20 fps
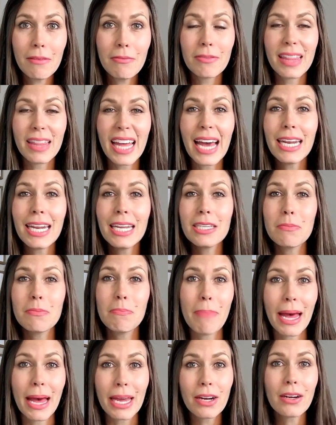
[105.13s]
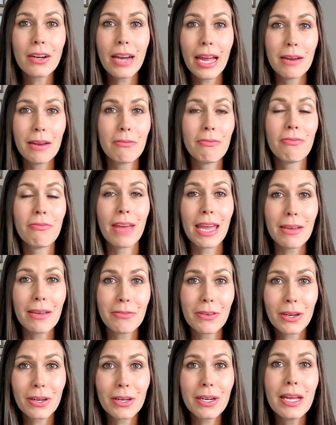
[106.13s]
that is better and
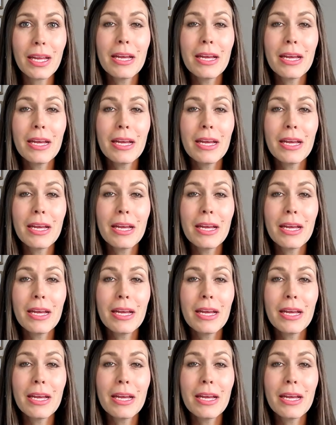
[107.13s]
favored